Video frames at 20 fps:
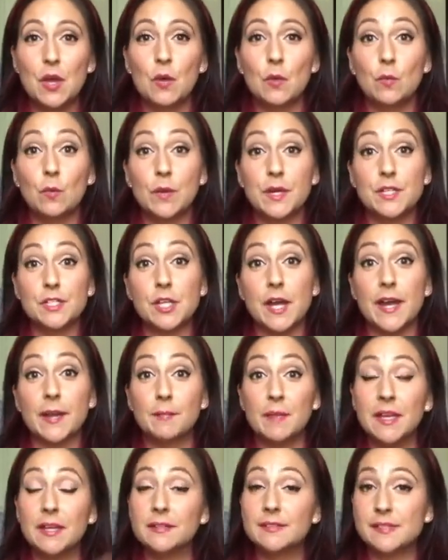which I
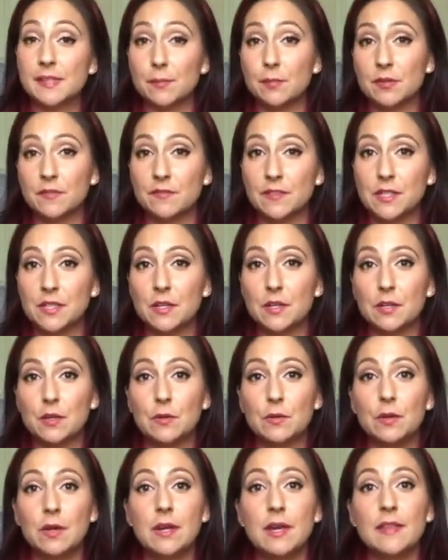made a separate
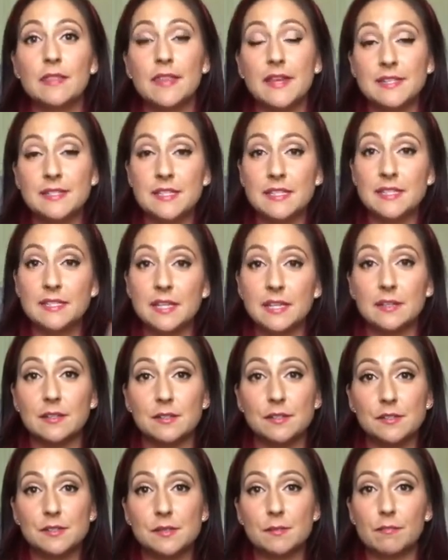video that
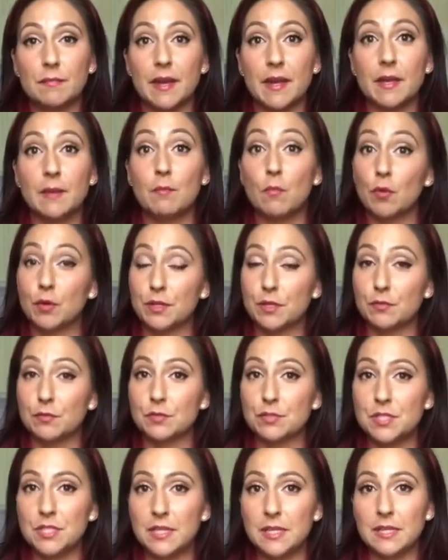details my morning
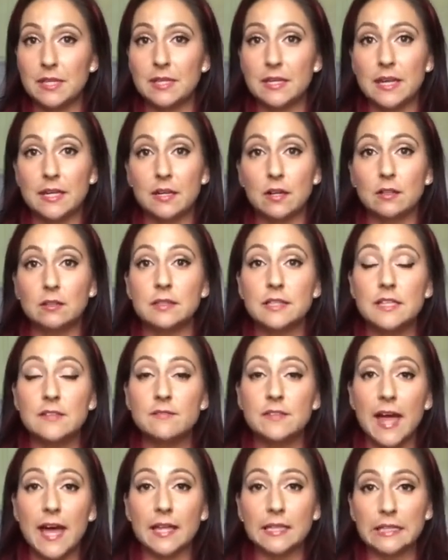routine, and I'll leave
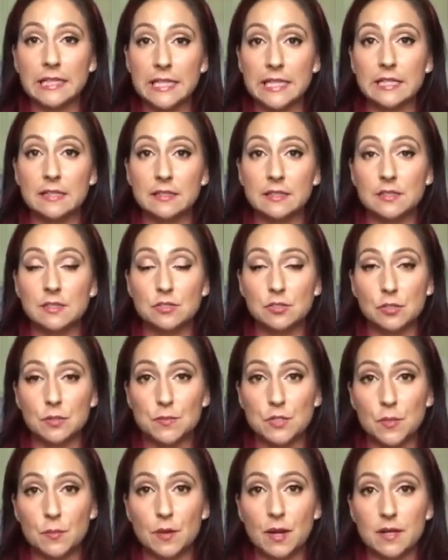that link in the
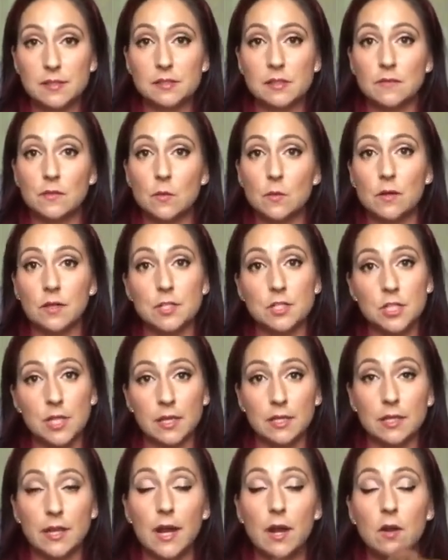description box if you want to check
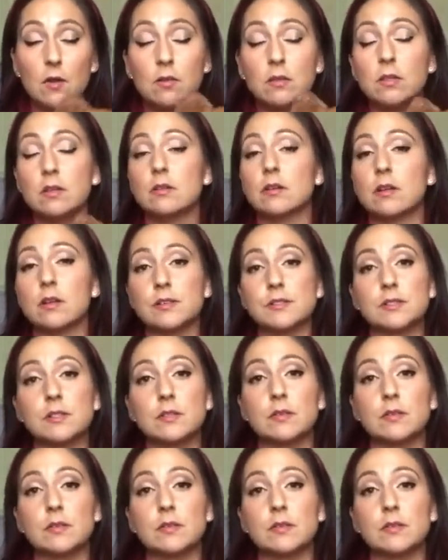it out. You can also